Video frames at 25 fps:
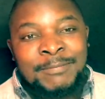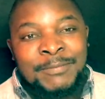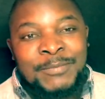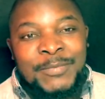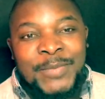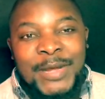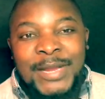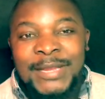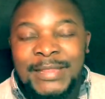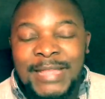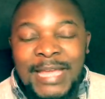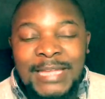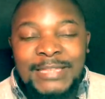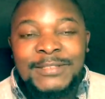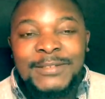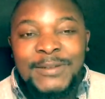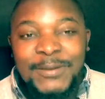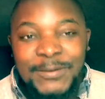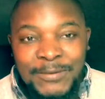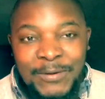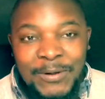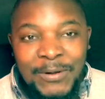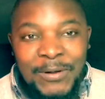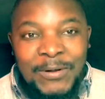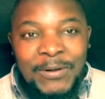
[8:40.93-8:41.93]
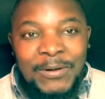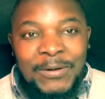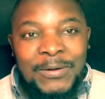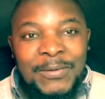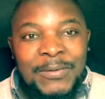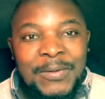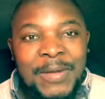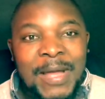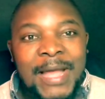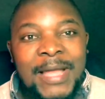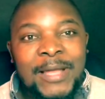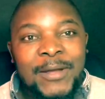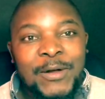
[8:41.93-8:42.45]
But that's not all.
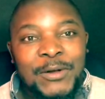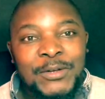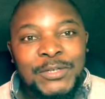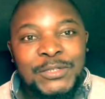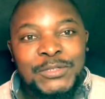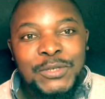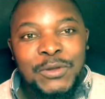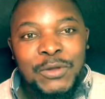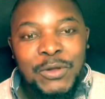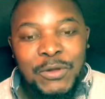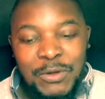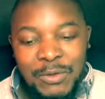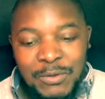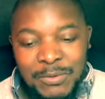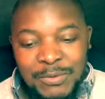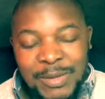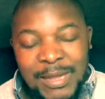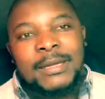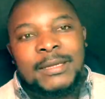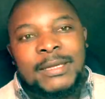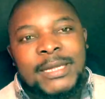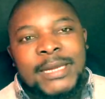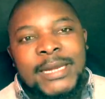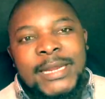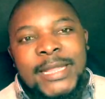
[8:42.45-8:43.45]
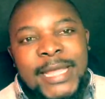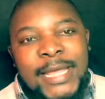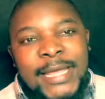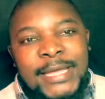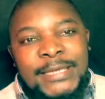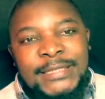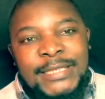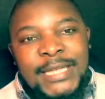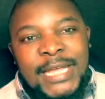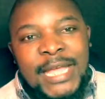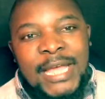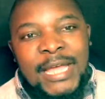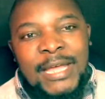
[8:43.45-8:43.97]
I also
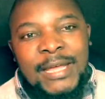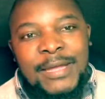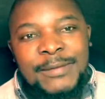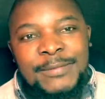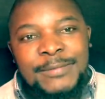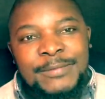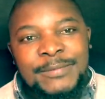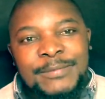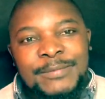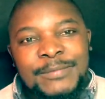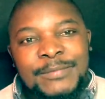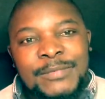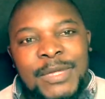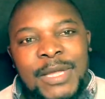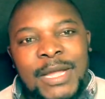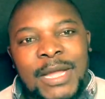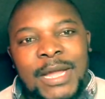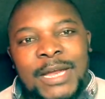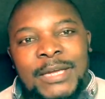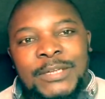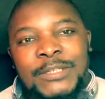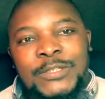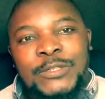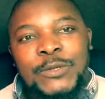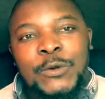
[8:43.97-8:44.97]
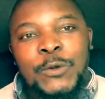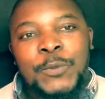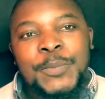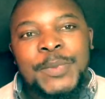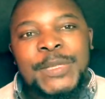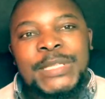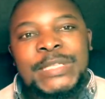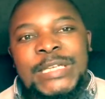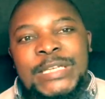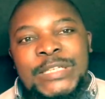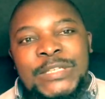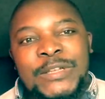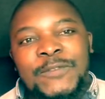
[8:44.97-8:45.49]
create 2
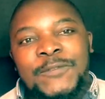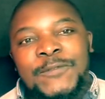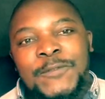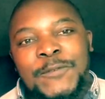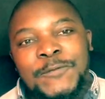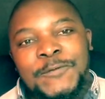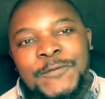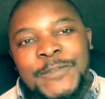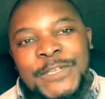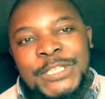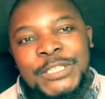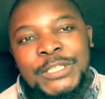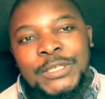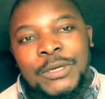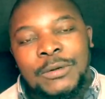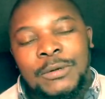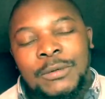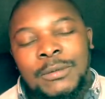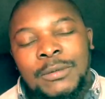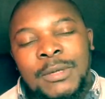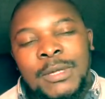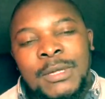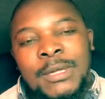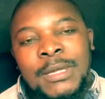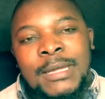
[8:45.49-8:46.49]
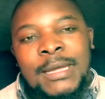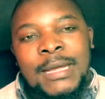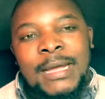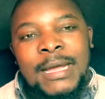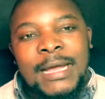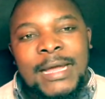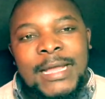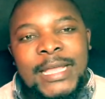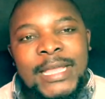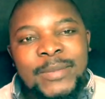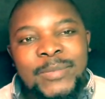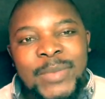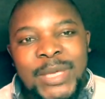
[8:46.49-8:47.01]
pieces of visual
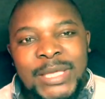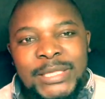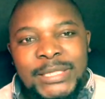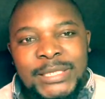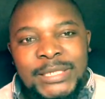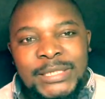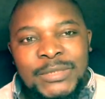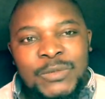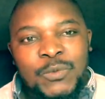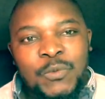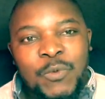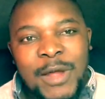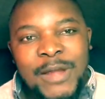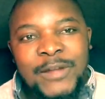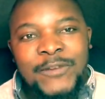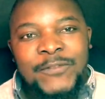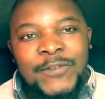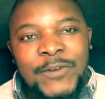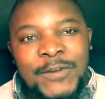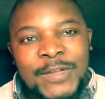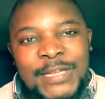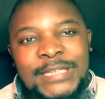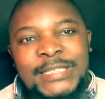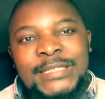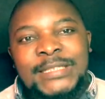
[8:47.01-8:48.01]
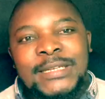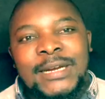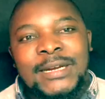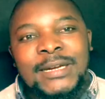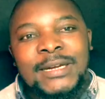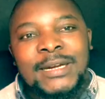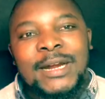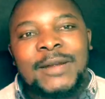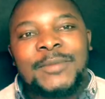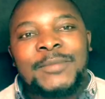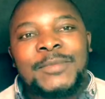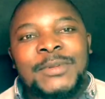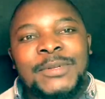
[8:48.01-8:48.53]
images, one for
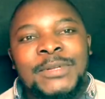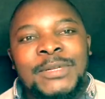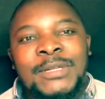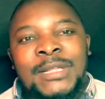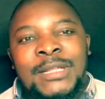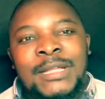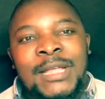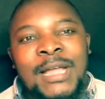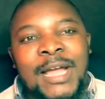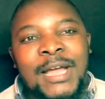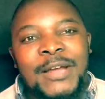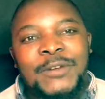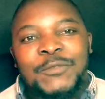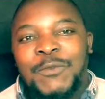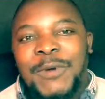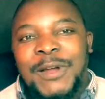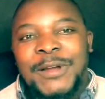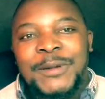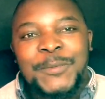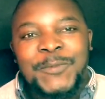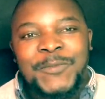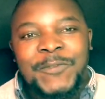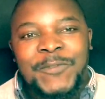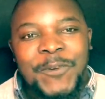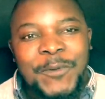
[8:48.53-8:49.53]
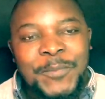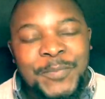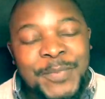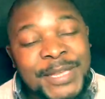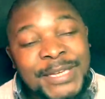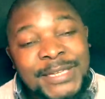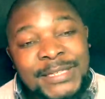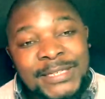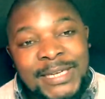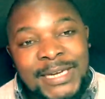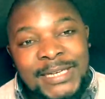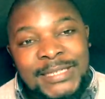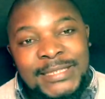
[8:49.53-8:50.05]
Instagram and one for
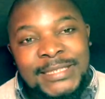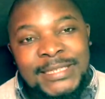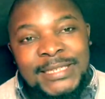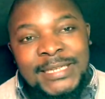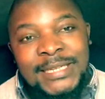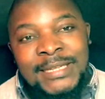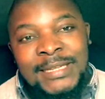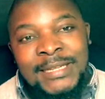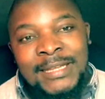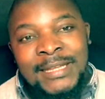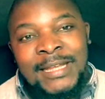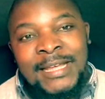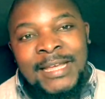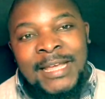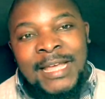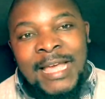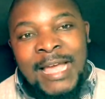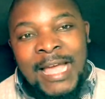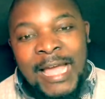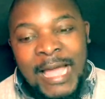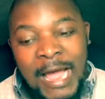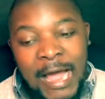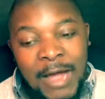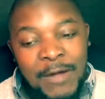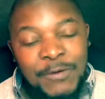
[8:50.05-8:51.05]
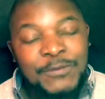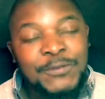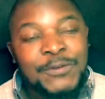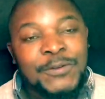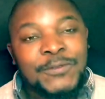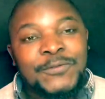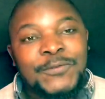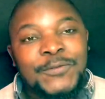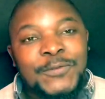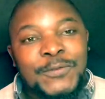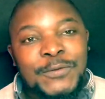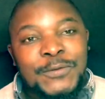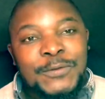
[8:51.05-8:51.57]
Pinterest, out of